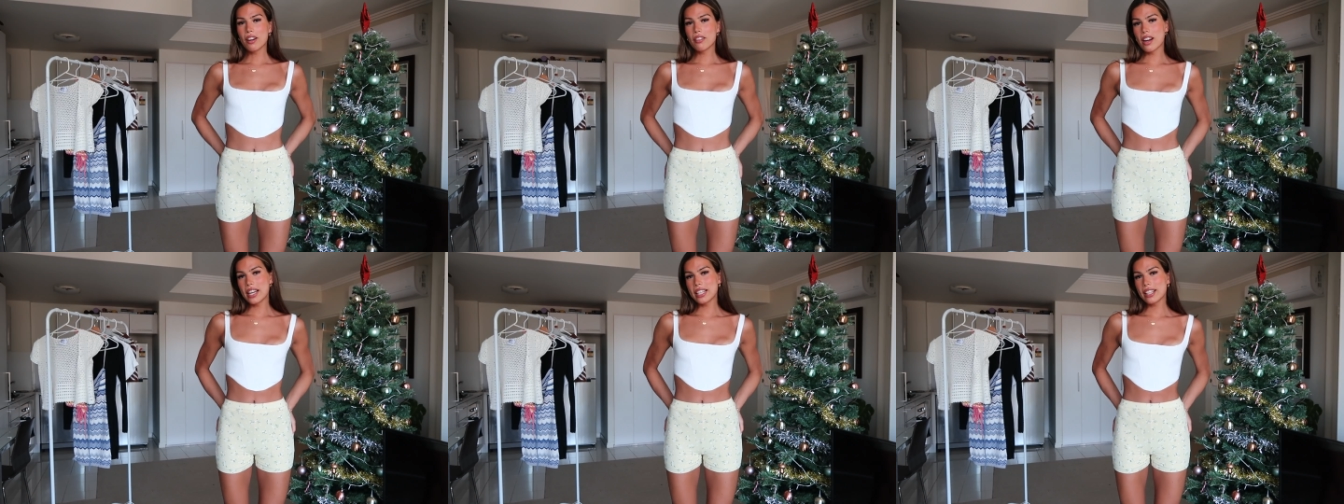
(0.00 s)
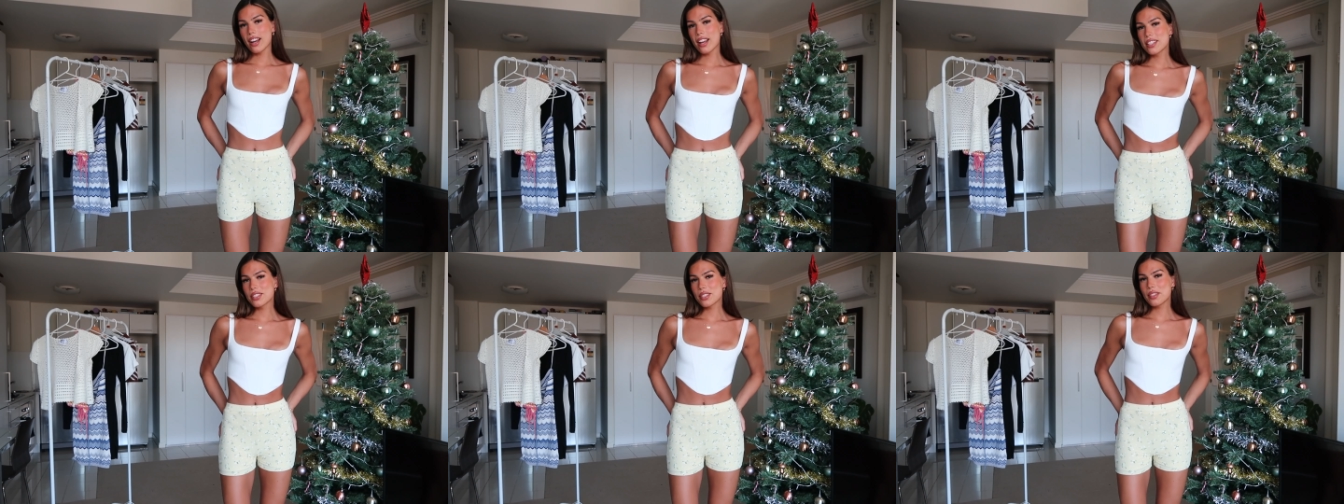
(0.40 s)
Alrighty
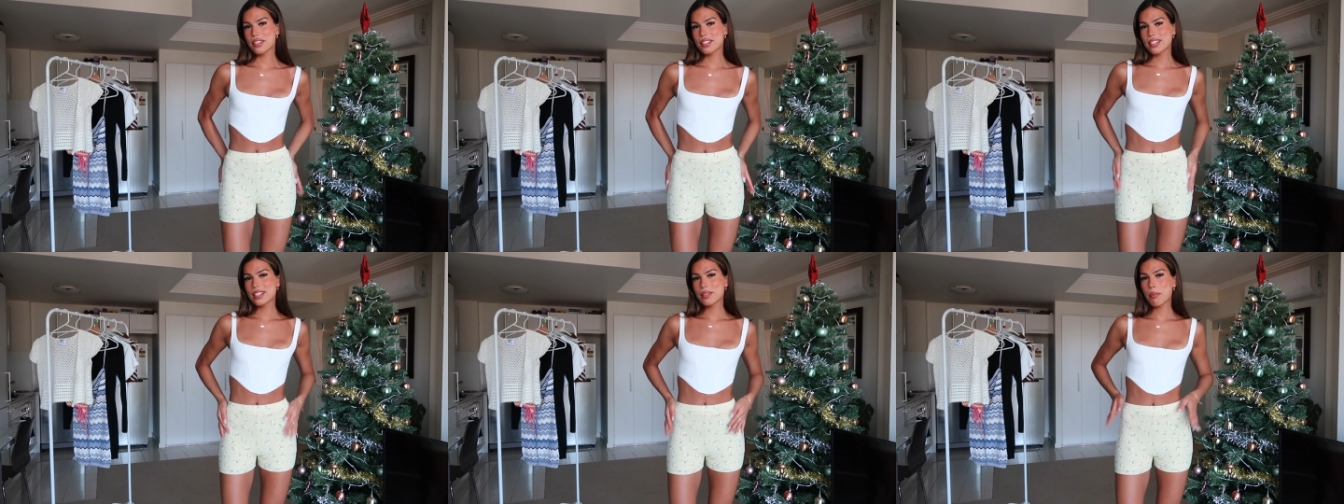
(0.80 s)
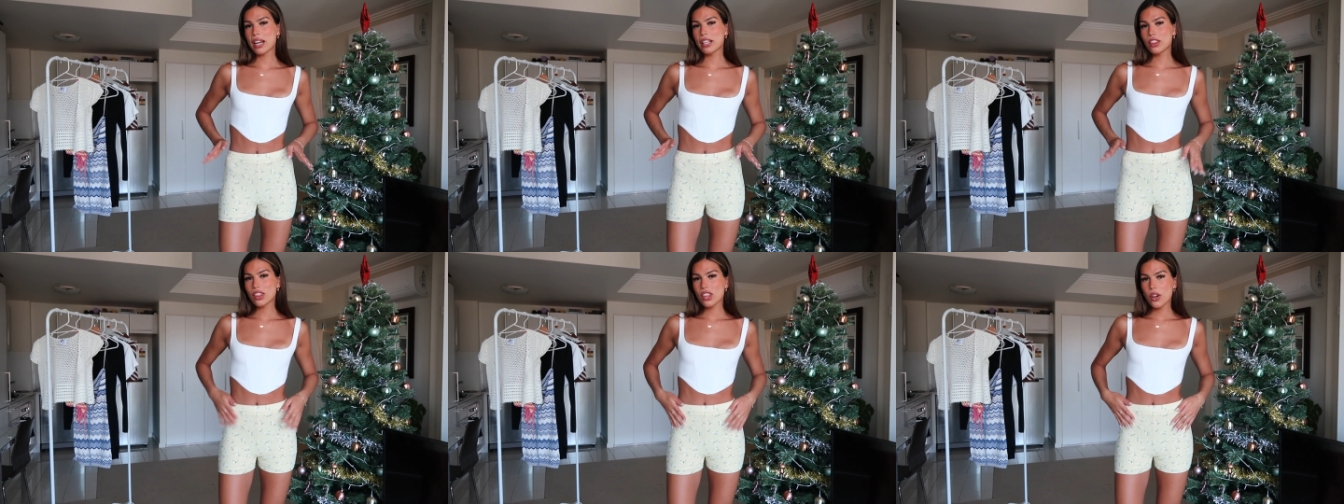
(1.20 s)
guys, so this is
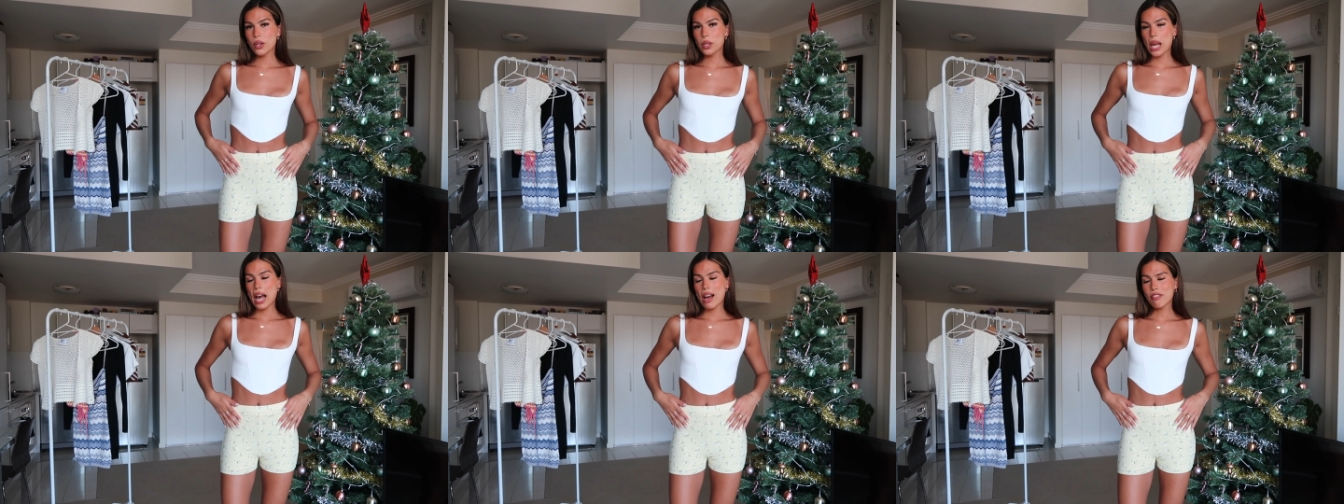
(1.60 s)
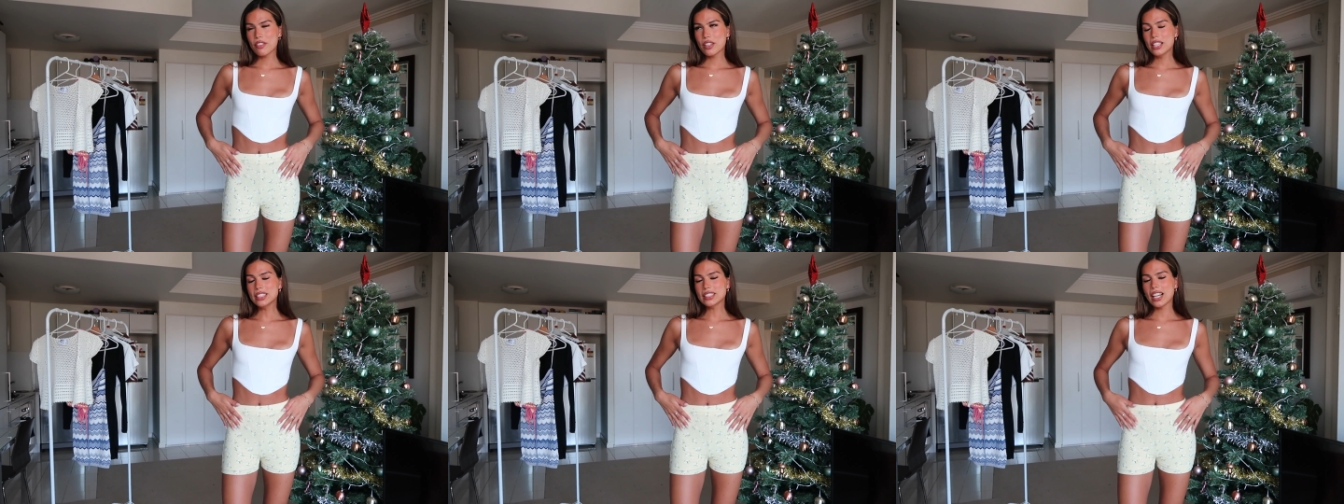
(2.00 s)
my third
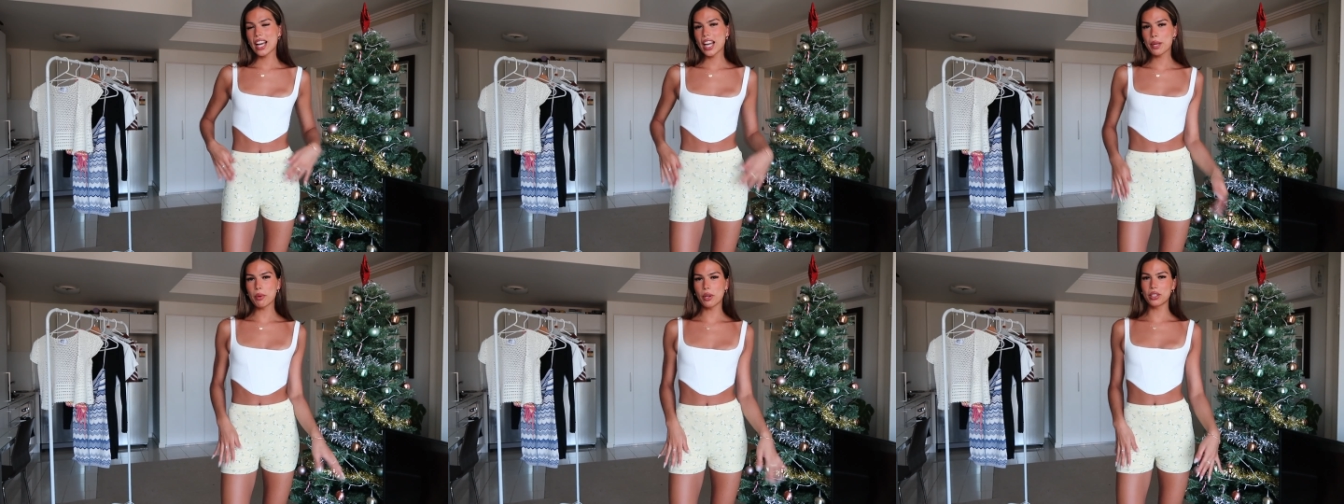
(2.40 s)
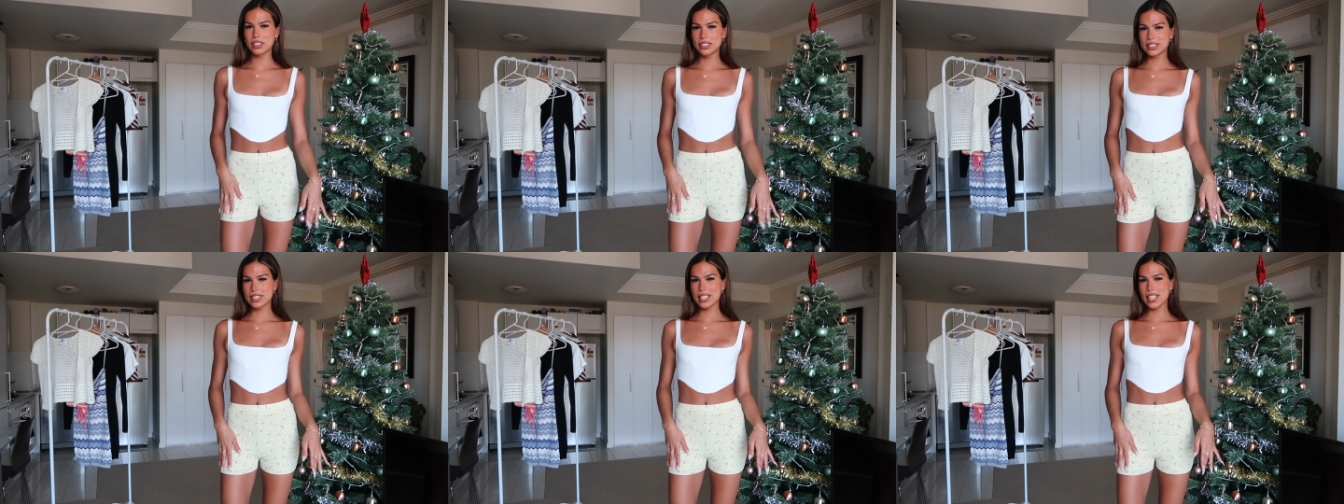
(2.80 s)
outfit. I'm
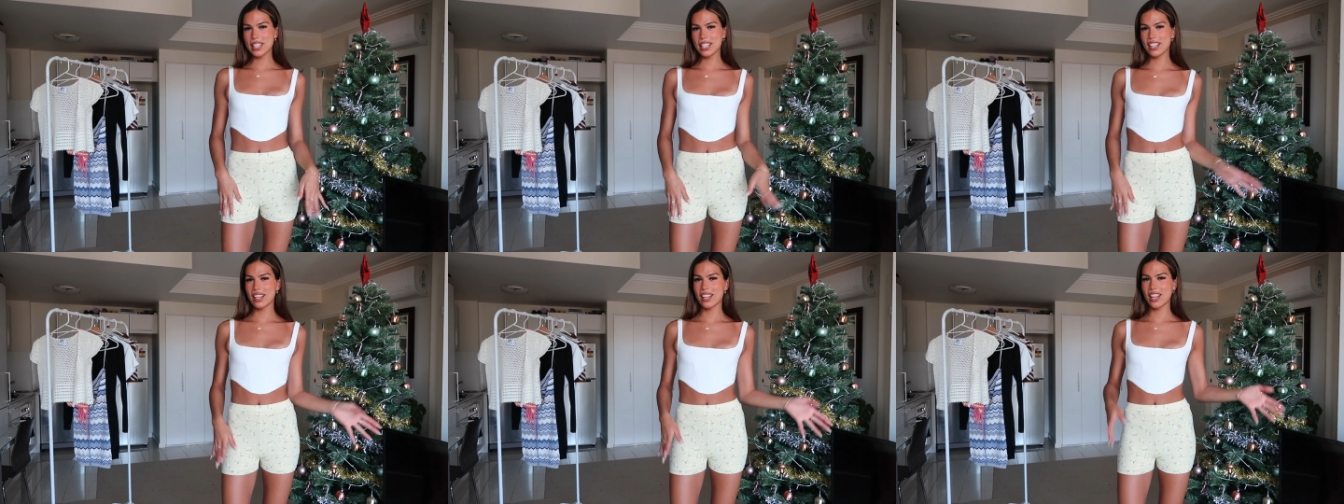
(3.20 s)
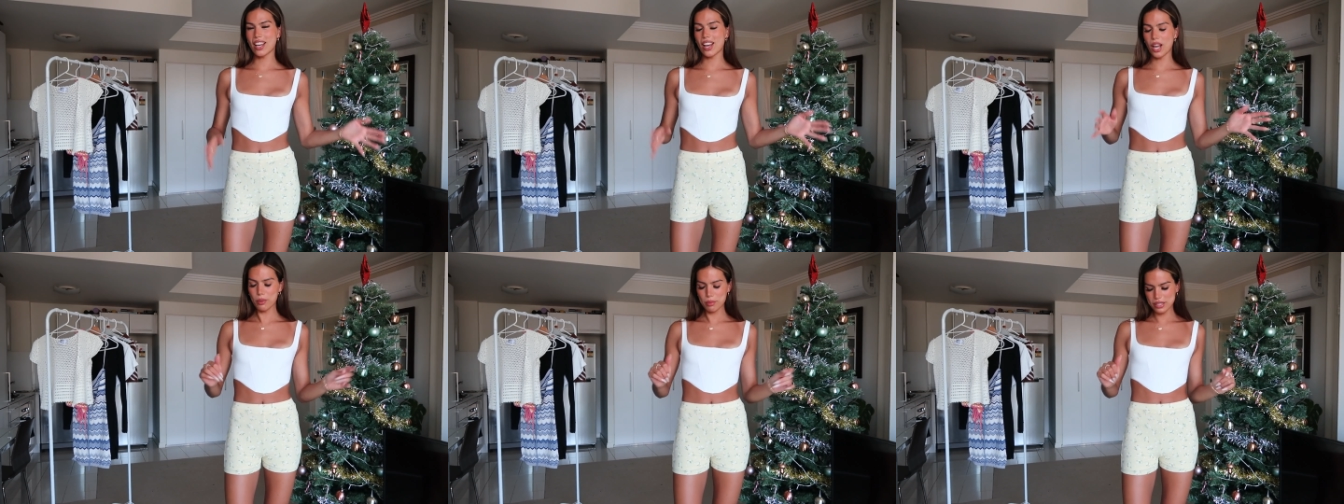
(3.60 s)
honestly
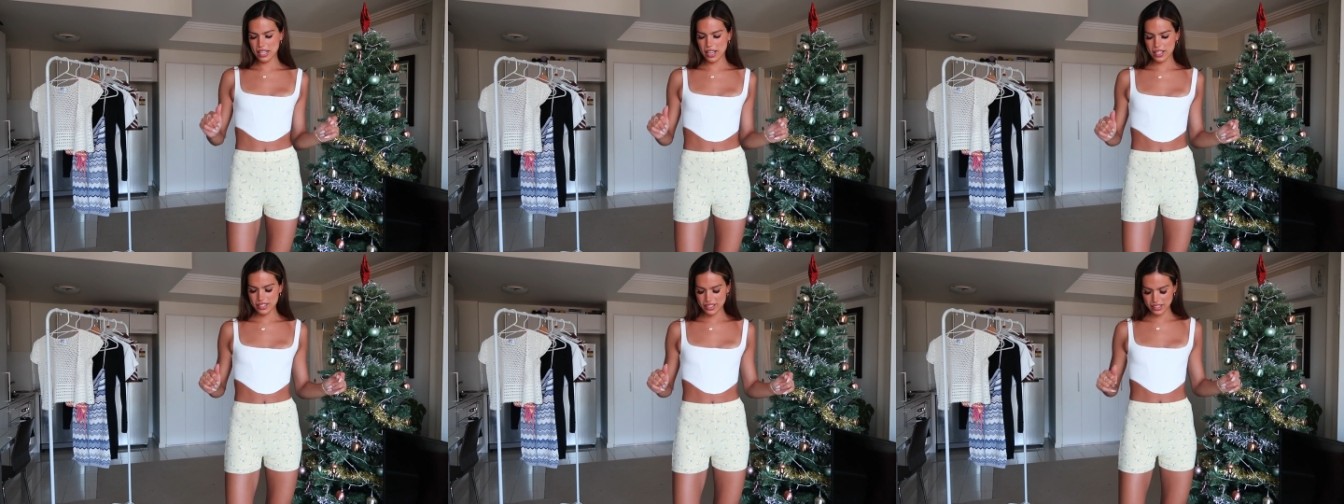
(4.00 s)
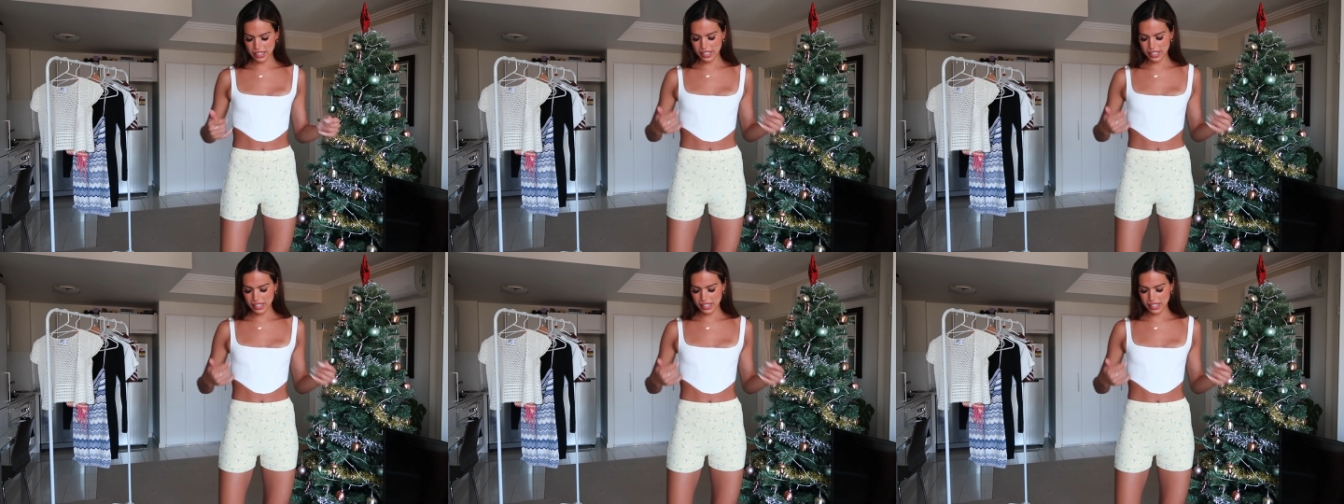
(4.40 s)
obsessed.